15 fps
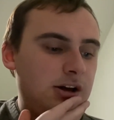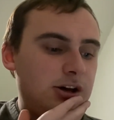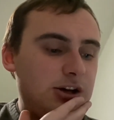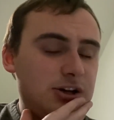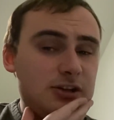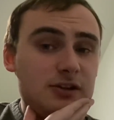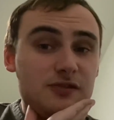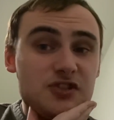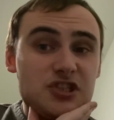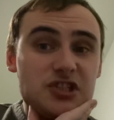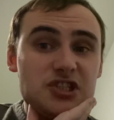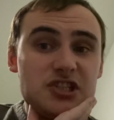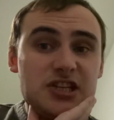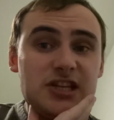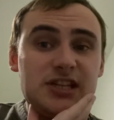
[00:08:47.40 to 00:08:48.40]
Obviously
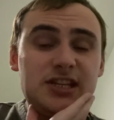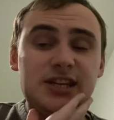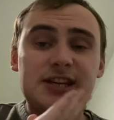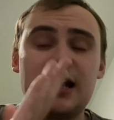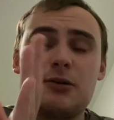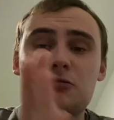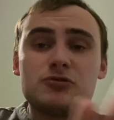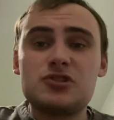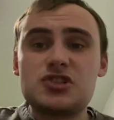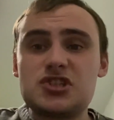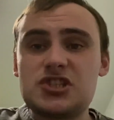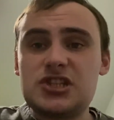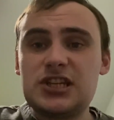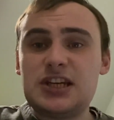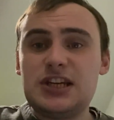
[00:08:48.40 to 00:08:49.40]
today they
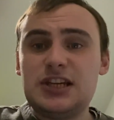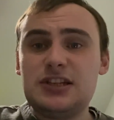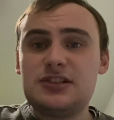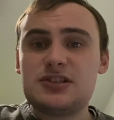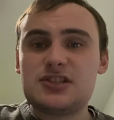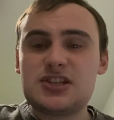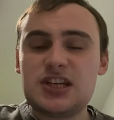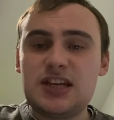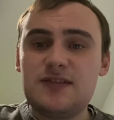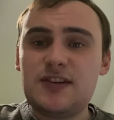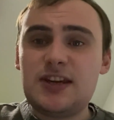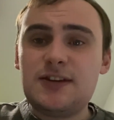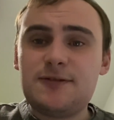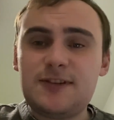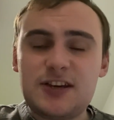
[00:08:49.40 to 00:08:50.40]
announced the
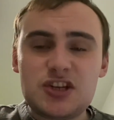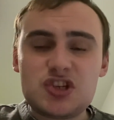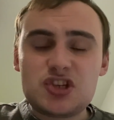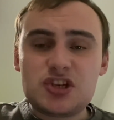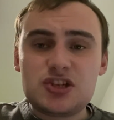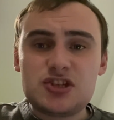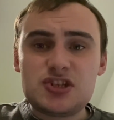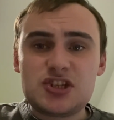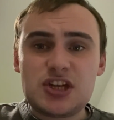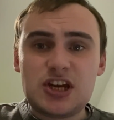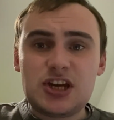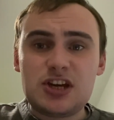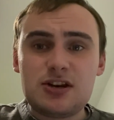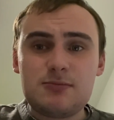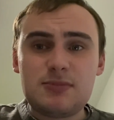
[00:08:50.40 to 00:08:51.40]
TV fixtures,
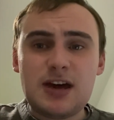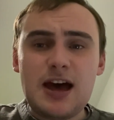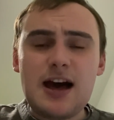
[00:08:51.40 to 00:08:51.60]
I